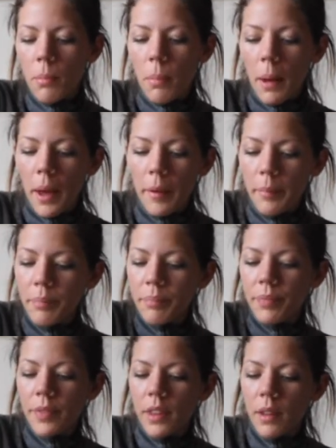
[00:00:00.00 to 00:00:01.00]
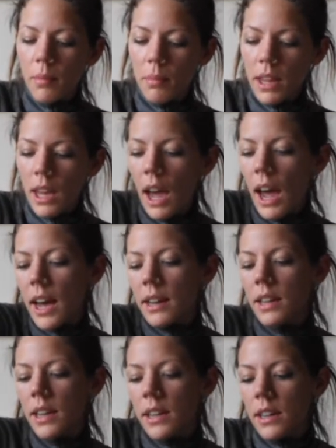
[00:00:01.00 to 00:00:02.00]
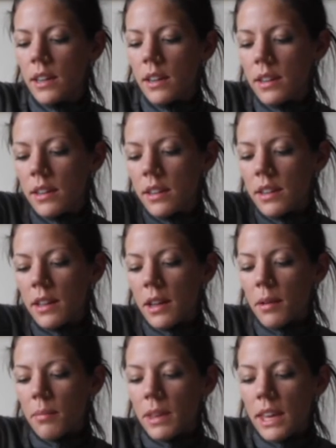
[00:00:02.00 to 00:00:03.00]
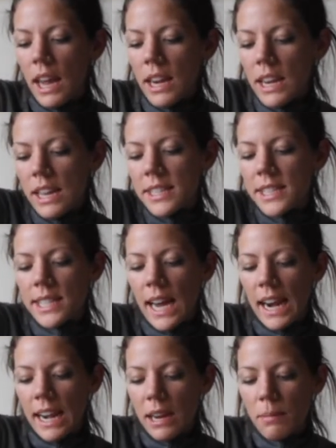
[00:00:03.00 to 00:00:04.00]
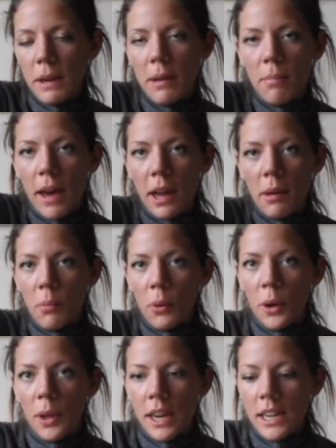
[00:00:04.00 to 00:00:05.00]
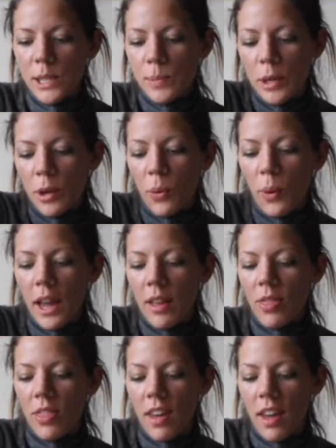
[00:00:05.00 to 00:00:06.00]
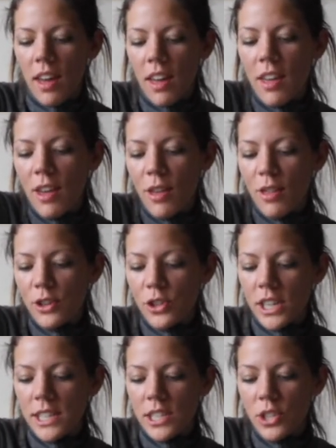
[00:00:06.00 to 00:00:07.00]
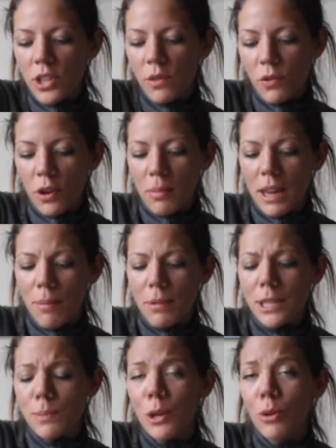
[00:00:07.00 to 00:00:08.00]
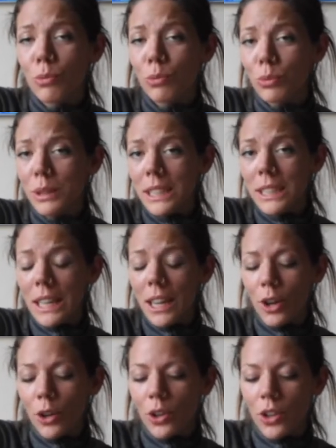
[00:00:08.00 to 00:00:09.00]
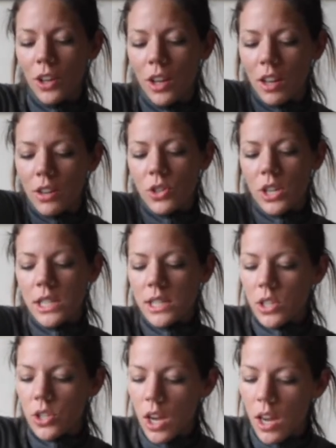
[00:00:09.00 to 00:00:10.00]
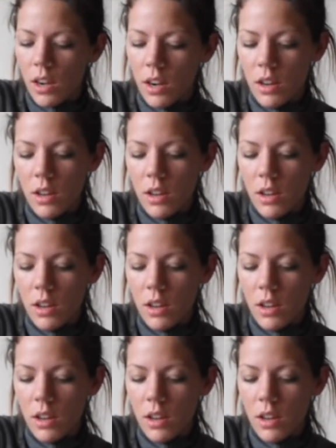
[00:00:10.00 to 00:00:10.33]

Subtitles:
But yeah. Getting excited being back in Portland. It's been quite the transition for me, but it's been a really good transition.